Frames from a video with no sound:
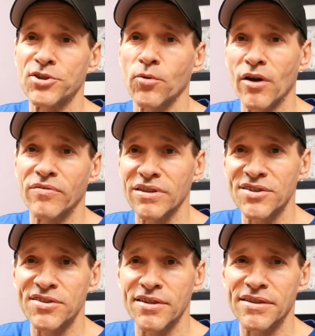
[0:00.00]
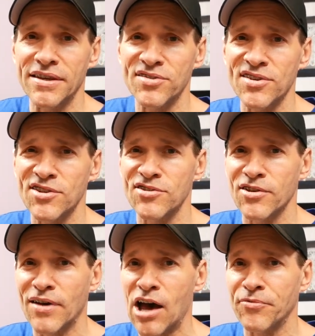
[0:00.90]
So we have enlisted the assistance
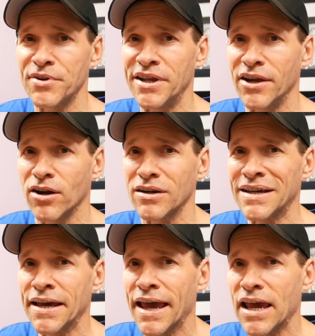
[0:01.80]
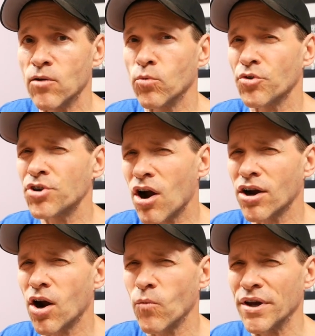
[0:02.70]
of Alfred here, and we'll
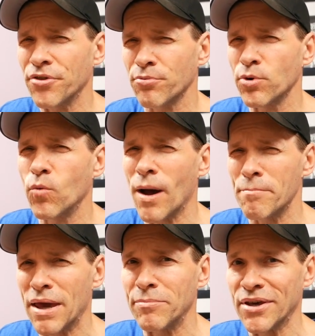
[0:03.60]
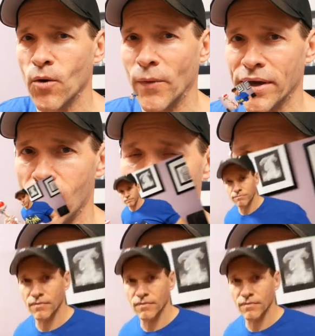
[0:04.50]
talk our way through what may be going on.